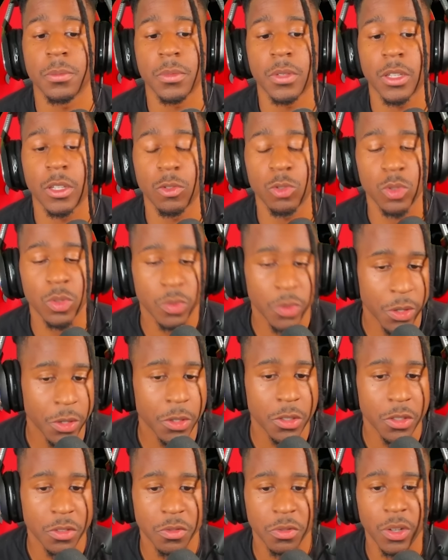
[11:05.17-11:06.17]
It was a very
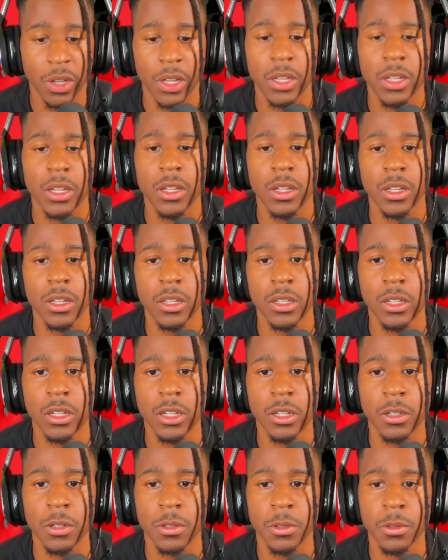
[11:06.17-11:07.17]
good fight, and uh,
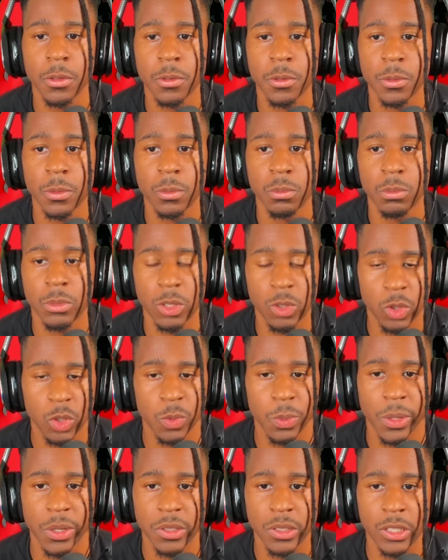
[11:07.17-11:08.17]
much
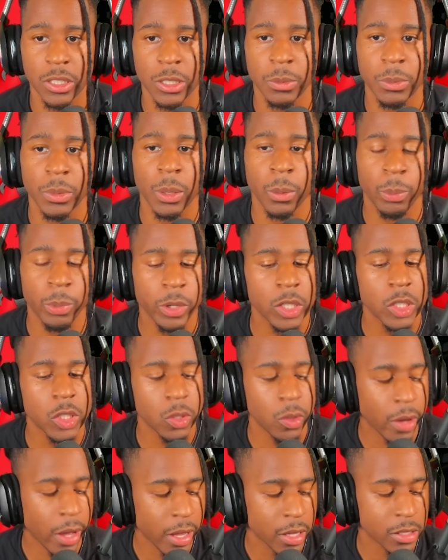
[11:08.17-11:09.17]
respect to him. And I'm pretty sure
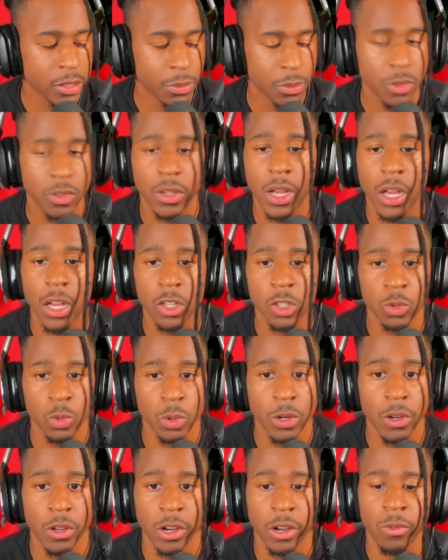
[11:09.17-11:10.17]
I had some of you guys
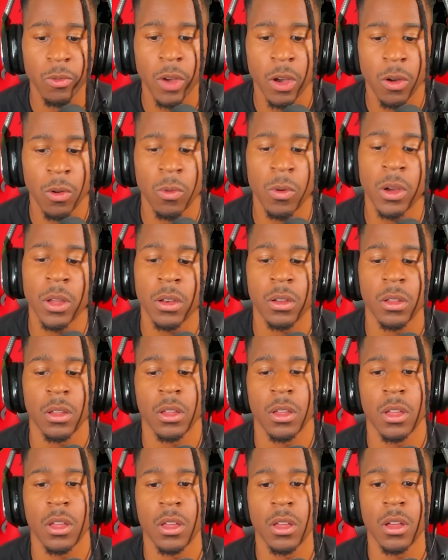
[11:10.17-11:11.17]
worried in round one,
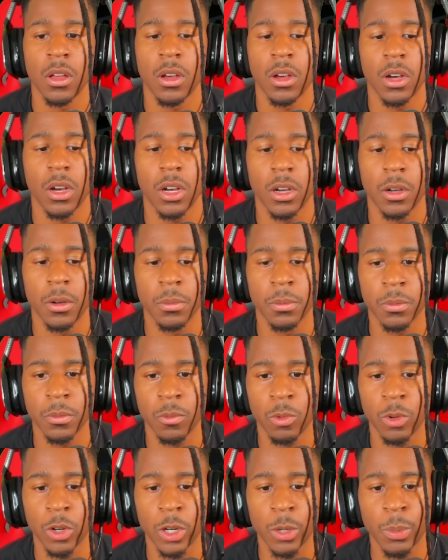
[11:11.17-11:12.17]
um,
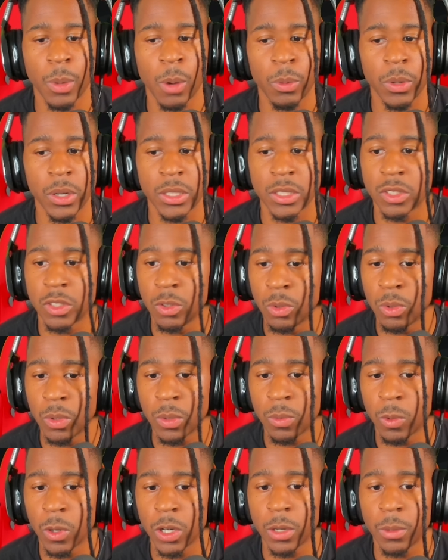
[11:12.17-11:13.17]
worried about what he's doing,
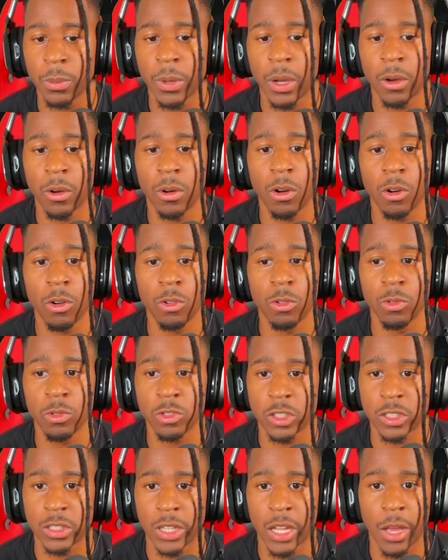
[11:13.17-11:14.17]
worried about oh
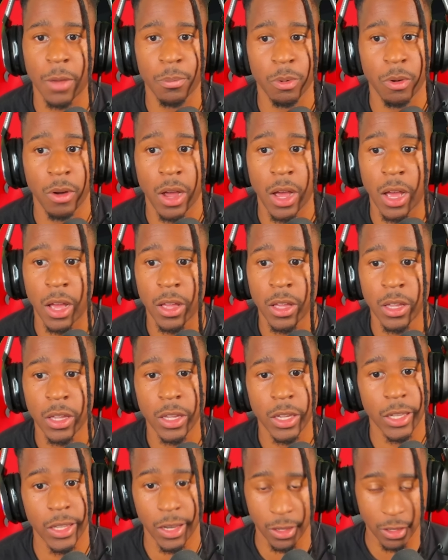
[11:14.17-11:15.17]
snap, pry.
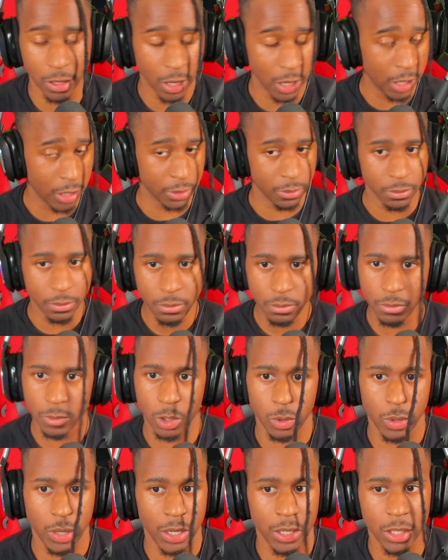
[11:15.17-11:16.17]
It ain't, you know,
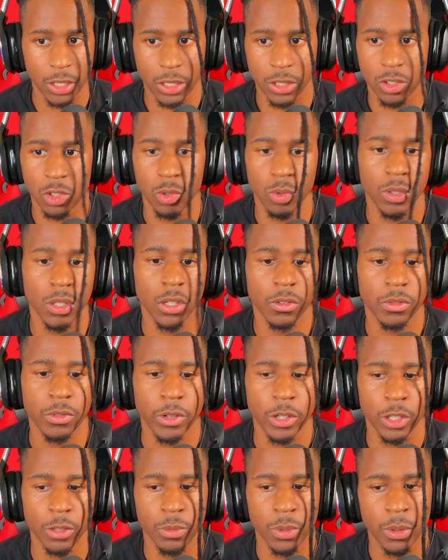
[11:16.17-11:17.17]
it ain't looking too good for
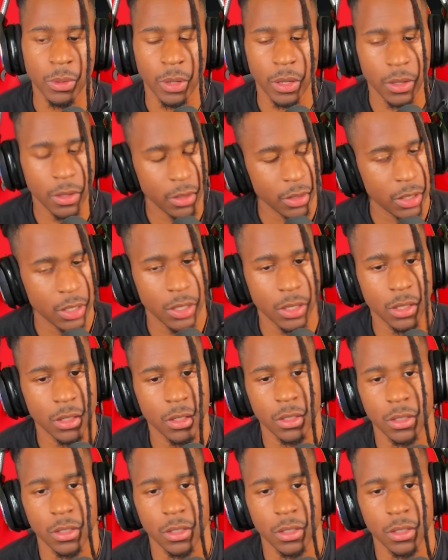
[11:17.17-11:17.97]
you. But again,